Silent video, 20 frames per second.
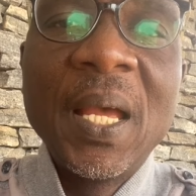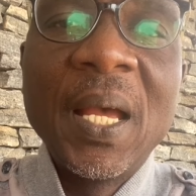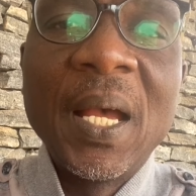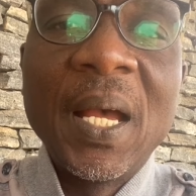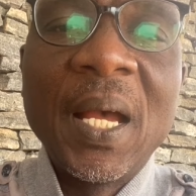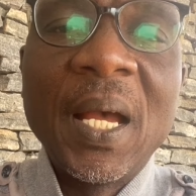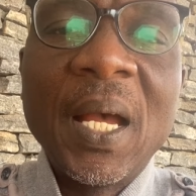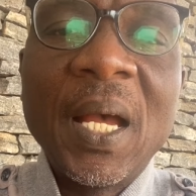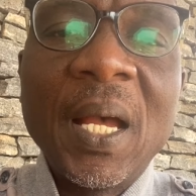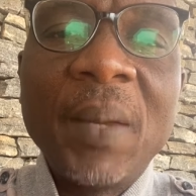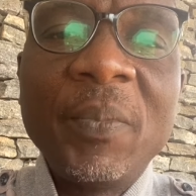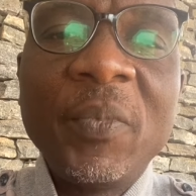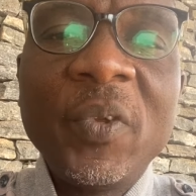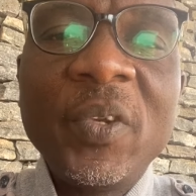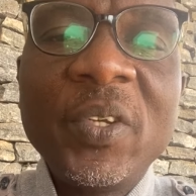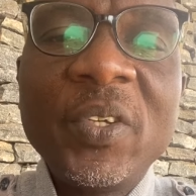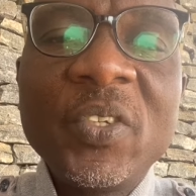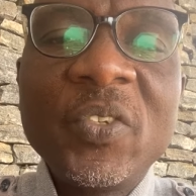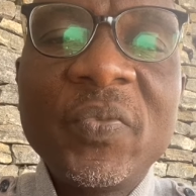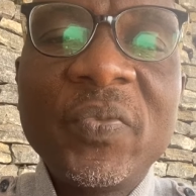I'm
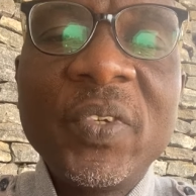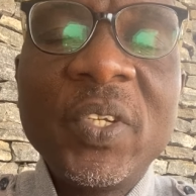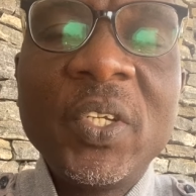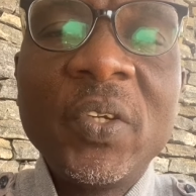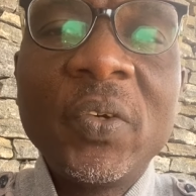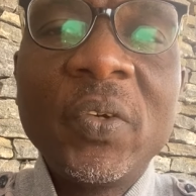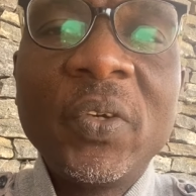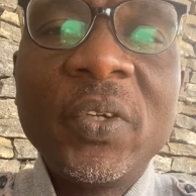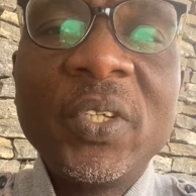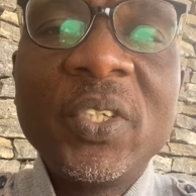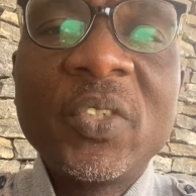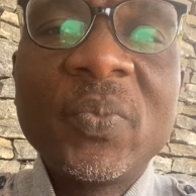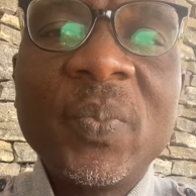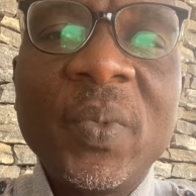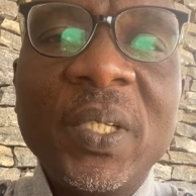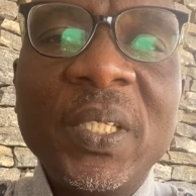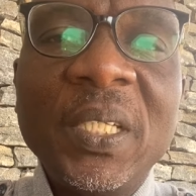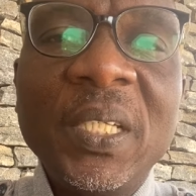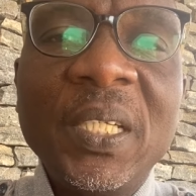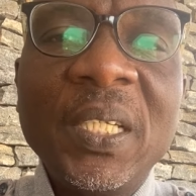doing this video this
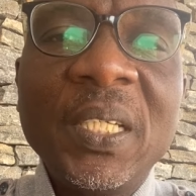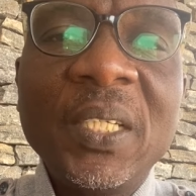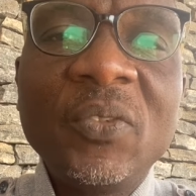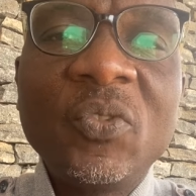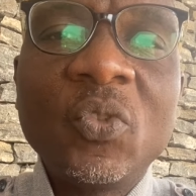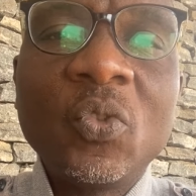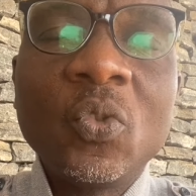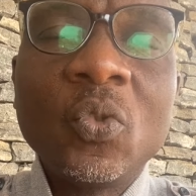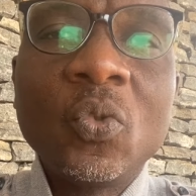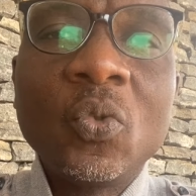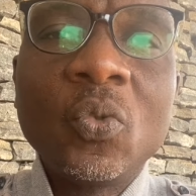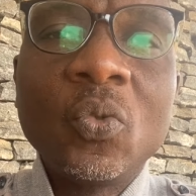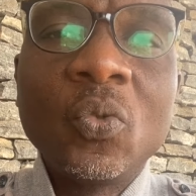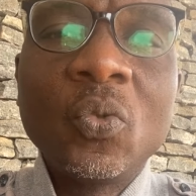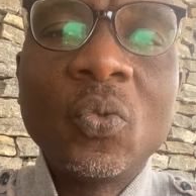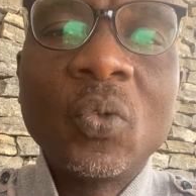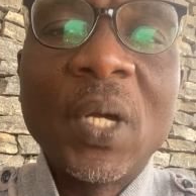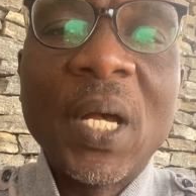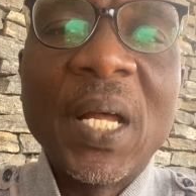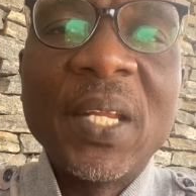morning
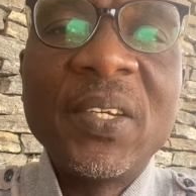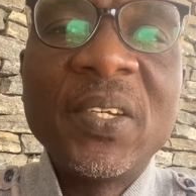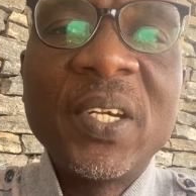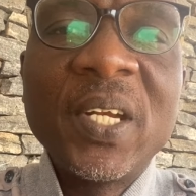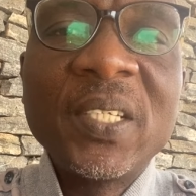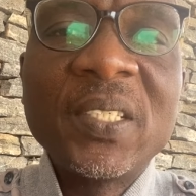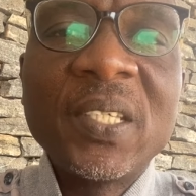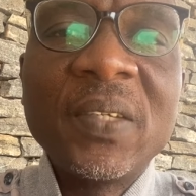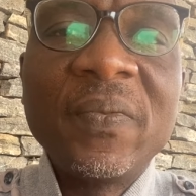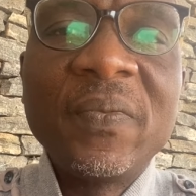to address a